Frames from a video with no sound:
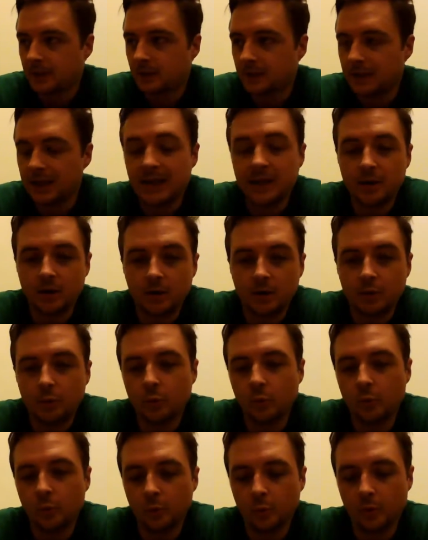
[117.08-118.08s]
Later
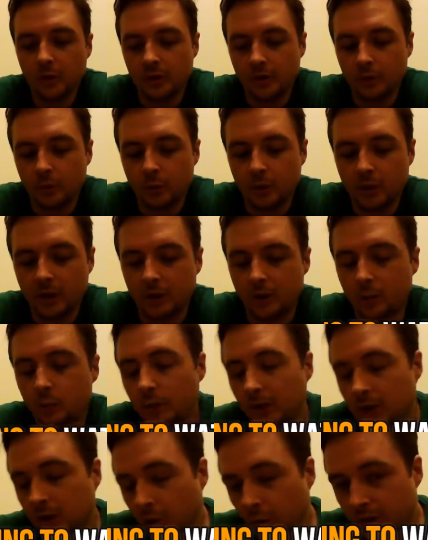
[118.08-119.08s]

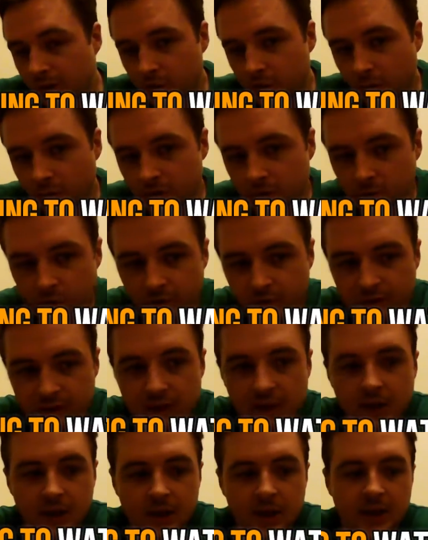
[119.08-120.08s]
we're going to watch a
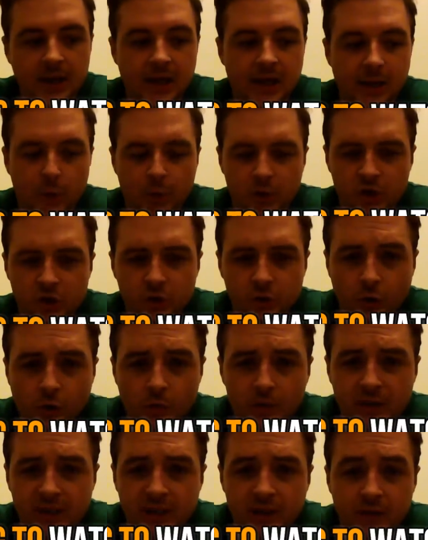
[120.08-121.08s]
movie, and what you
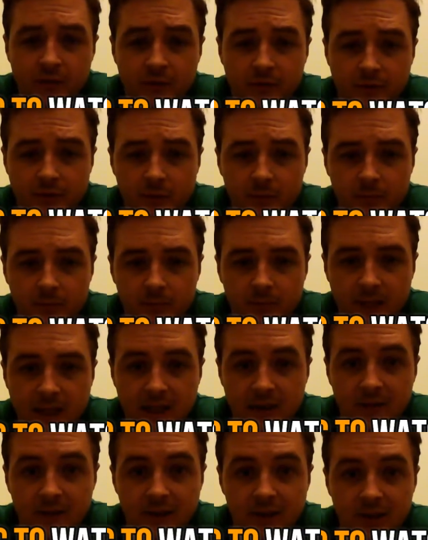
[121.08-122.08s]
normally hear from
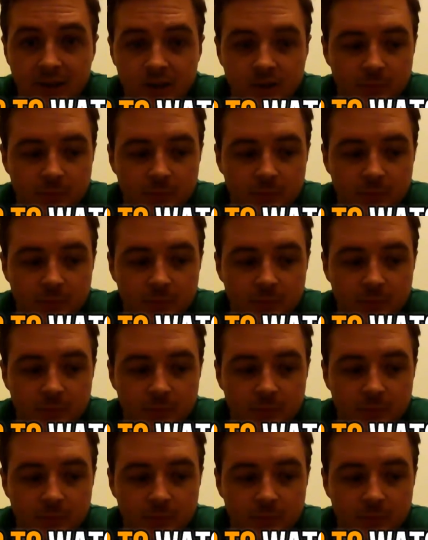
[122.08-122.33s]
native English